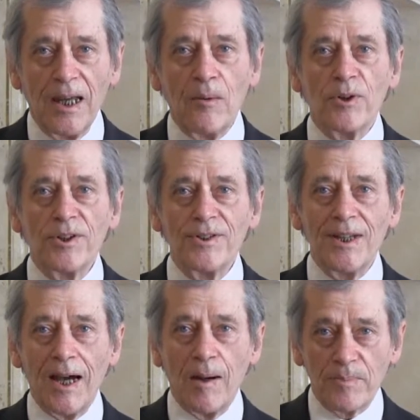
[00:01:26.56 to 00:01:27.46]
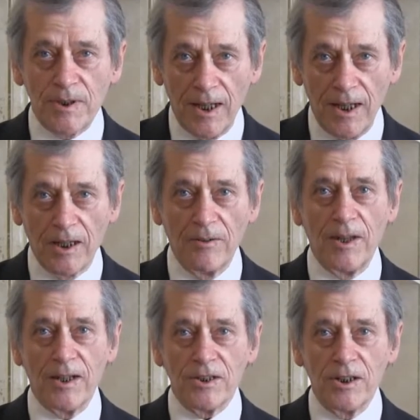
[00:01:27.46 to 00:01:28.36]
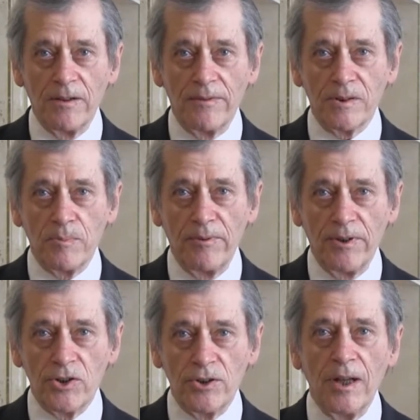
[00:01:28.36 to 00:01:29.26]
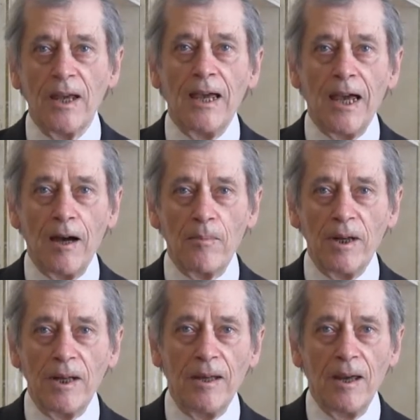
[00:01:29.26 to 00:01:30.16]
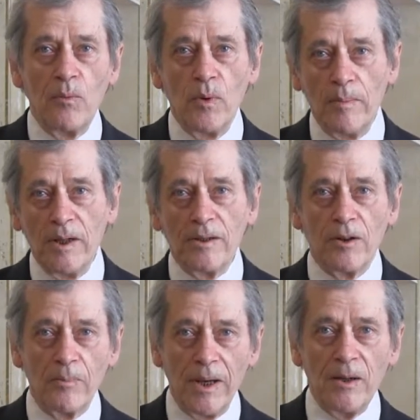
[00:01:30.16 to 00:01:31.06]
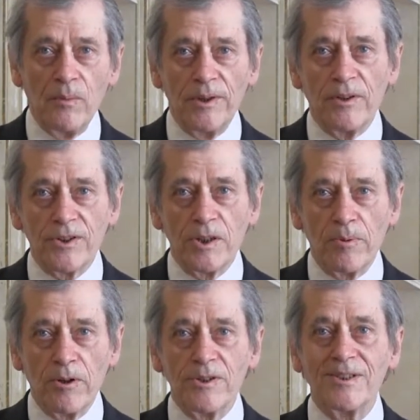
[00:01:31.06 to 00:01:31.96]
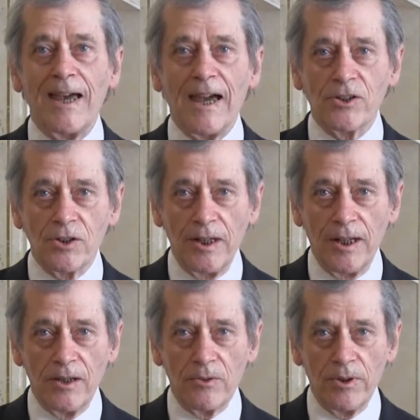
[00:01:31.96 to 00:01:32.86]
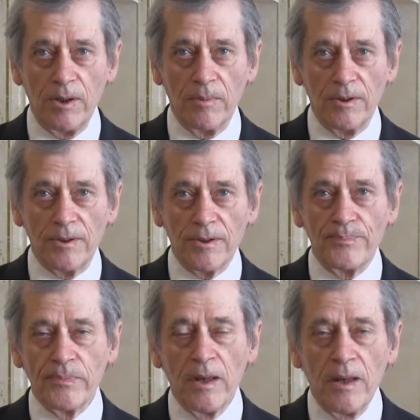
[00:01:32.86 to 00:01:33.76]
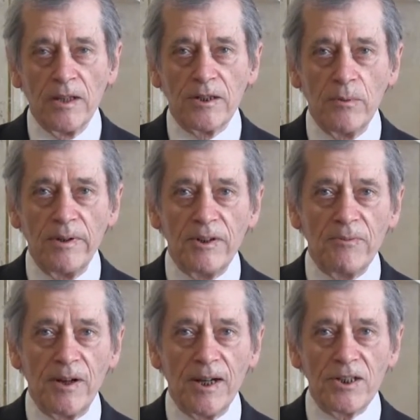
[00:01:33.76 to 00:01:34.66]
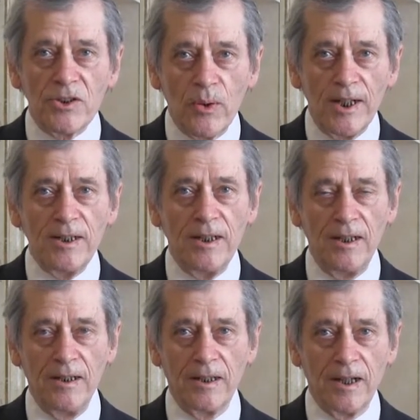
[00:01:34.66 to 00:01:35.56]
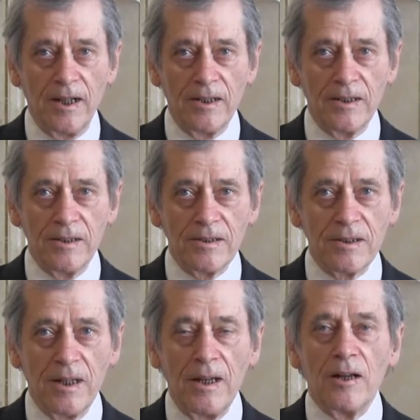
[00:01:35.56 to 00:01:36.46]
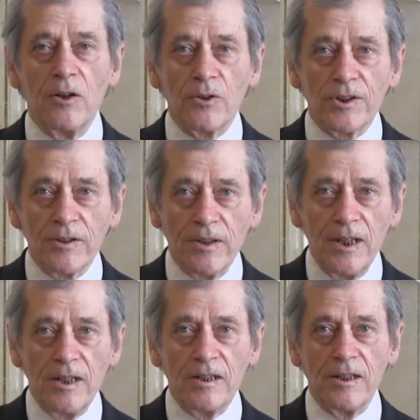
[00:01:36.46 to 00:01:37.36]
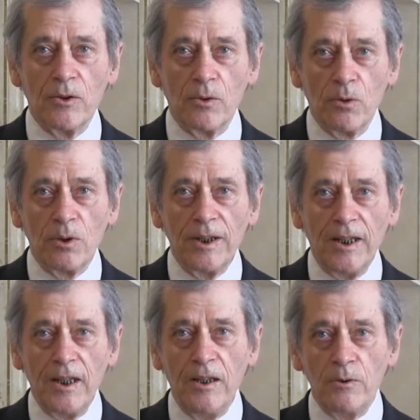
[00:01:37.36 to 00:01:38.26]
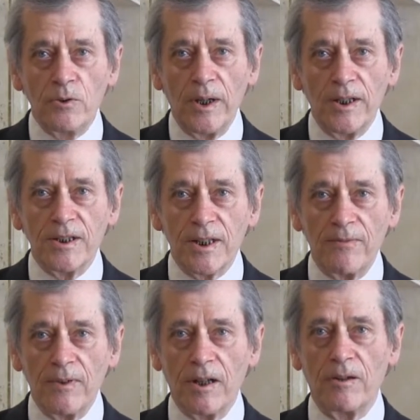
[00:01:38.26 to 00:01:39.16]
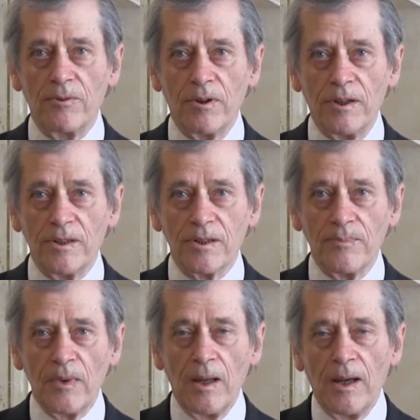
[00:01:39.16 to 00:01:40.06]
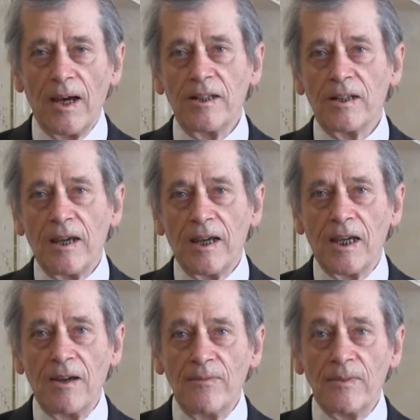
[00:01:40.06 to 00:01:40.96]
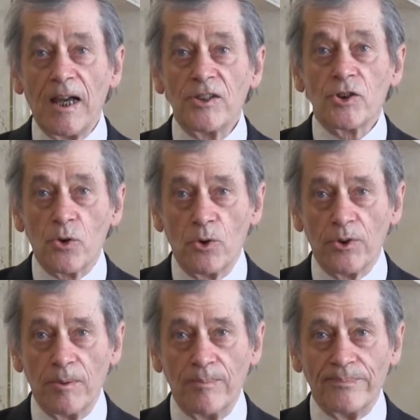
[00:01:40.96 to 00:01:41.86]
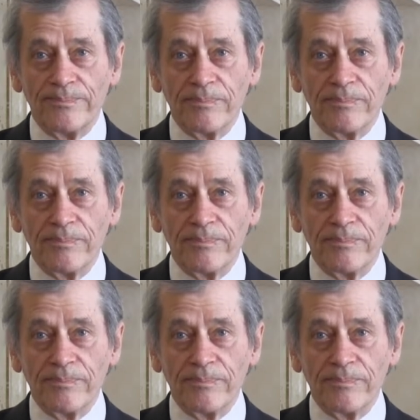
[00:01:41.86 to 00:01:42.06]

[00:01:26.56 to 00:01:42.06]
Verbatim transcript: And what is the uptake of that service provision? How many women or men with osteoporosis actually get treatment? So we've devised 20 indicators, looked at these in all the EU 27 countries, and given and scored them.